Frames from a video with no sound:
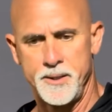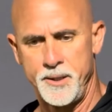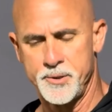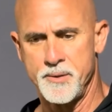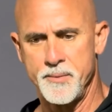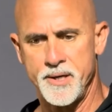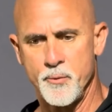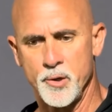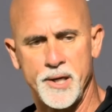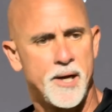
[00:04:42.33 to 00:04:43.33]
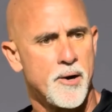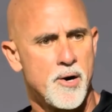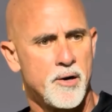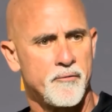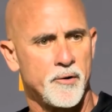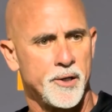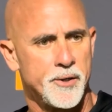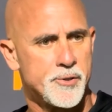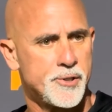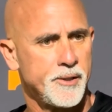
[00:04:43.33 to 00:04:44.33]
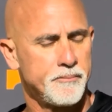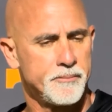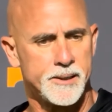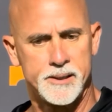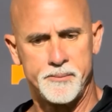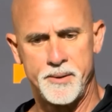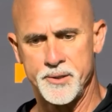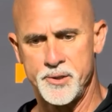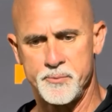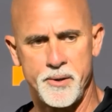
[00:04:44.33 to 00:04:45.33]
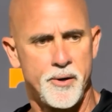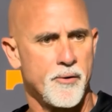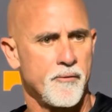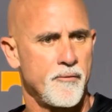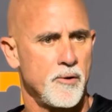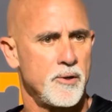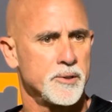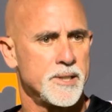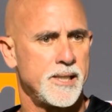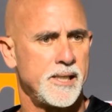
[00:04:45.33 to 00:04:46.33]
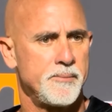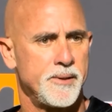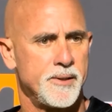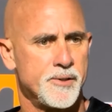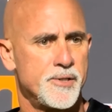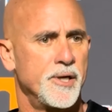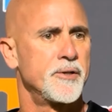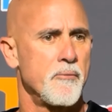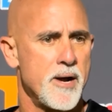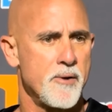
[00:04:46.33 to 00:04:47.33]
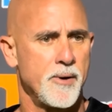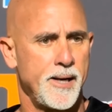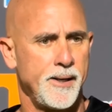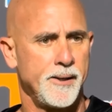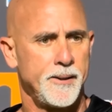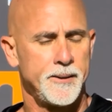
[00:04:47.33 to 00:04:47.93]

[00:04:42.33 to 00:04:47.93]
He's somebody that we're leaning on for leadership because he's been here for a long time and has done it the right way.